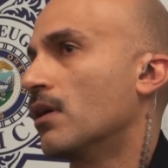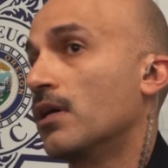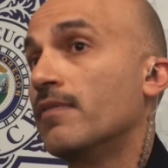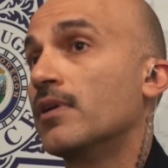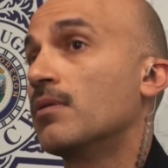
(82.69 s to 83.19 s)

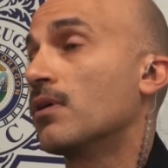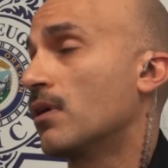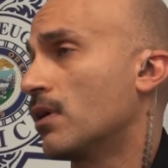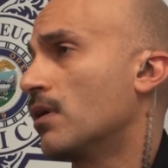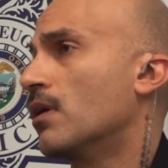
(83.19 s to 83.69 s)
uh,
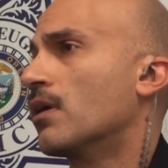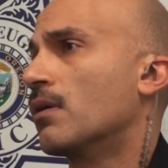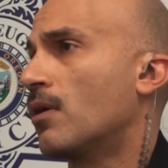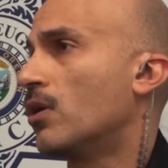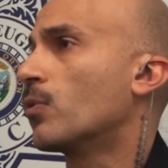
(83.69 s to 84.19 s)
even
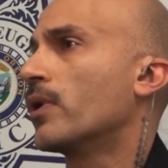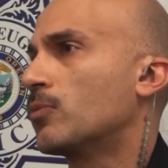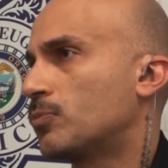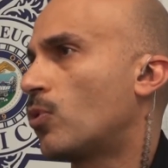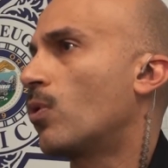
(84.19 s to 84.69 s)
uh, all the
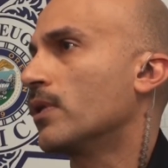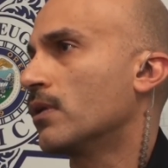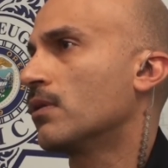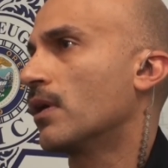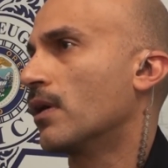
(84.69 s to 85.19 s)
way up to
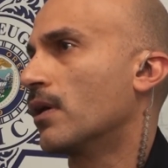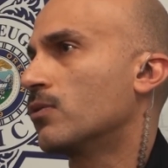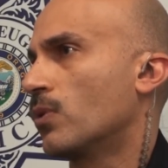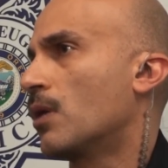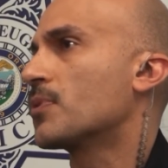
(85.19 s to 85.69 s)
Portland
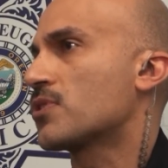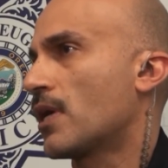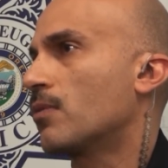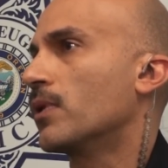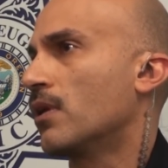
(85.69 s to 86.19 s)
uh, to help
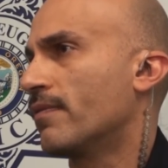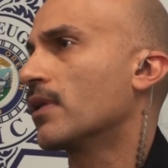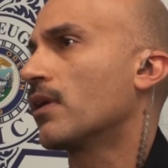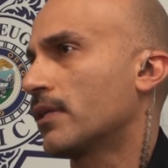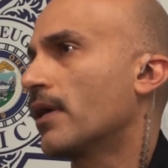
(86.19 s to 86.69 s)
us out with an
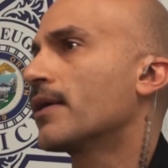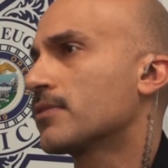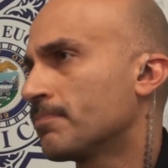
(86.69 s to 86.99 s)
event like that.